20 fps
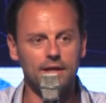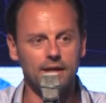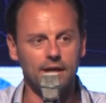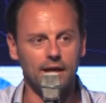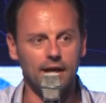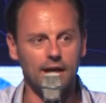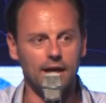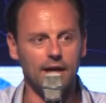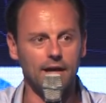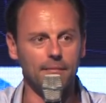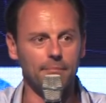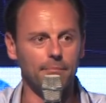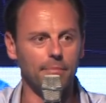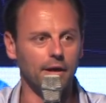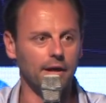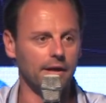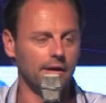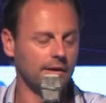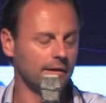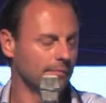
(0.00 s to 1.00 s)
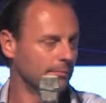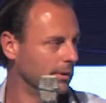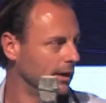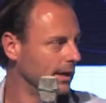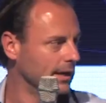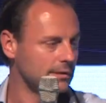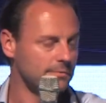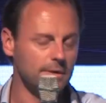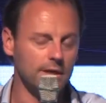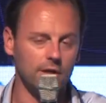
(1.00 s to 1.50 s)
But
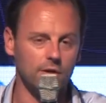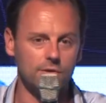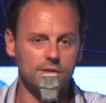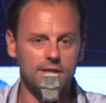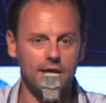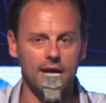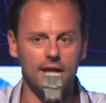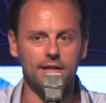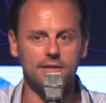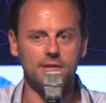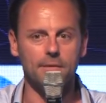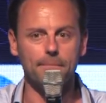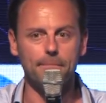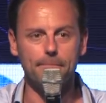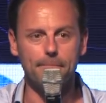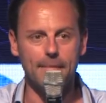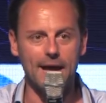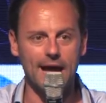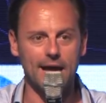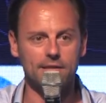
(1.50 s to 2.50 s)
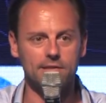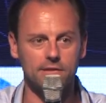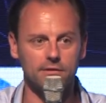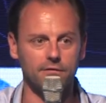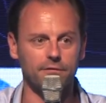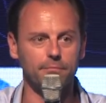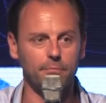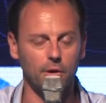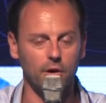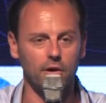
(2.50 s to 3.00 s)
as Miko said, it's a
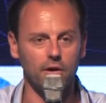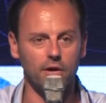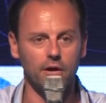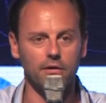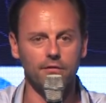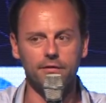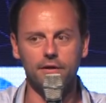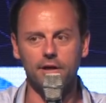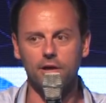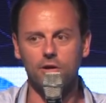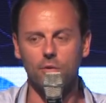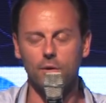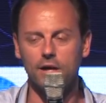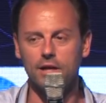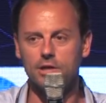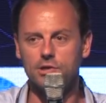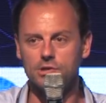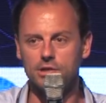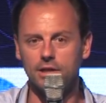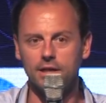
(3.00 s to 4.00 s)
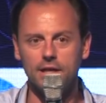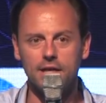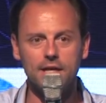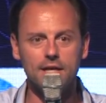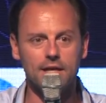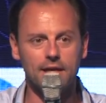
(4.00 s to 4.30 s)
massive part of the equation